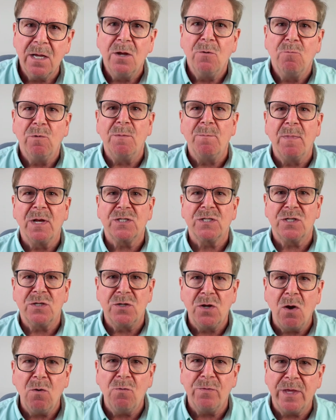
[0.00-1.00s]
we must
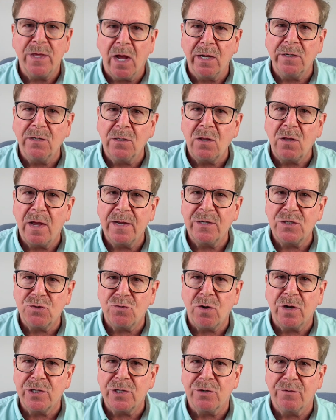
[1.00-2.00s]
know the underlying
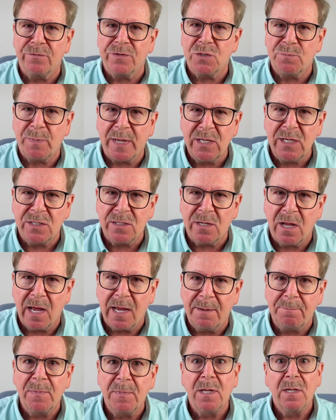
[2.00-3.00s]
structure of
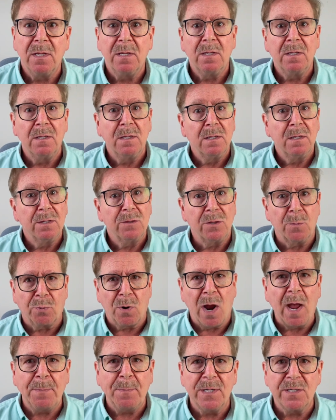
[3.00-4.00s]
space-time. The
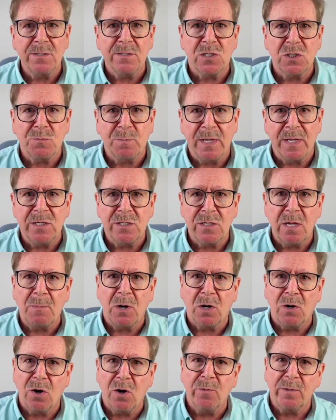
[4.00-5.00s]
properties of space-time
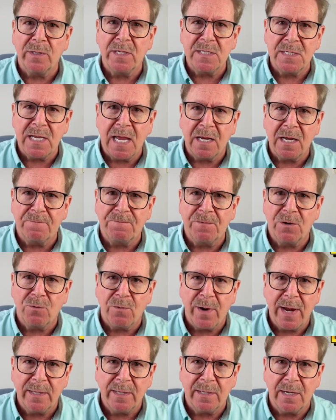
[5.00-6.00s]
are currently taken for
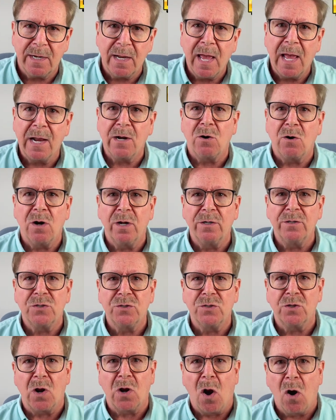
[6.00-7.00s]
granted and are
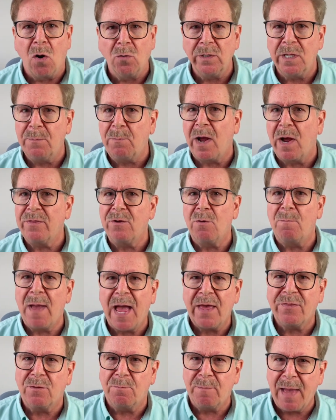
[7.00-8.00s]
understood only by their
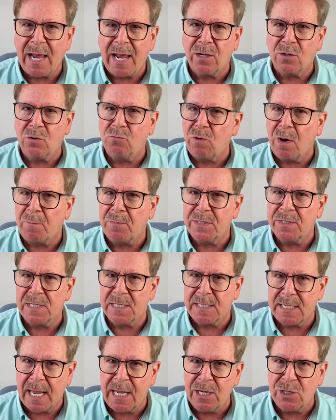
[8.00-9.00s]
mathematical
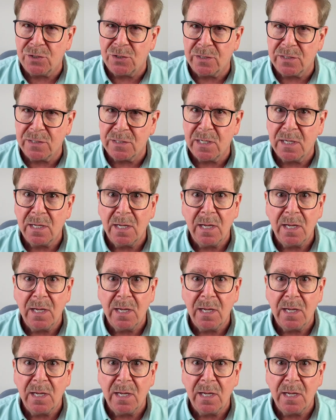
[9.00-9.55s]
representations.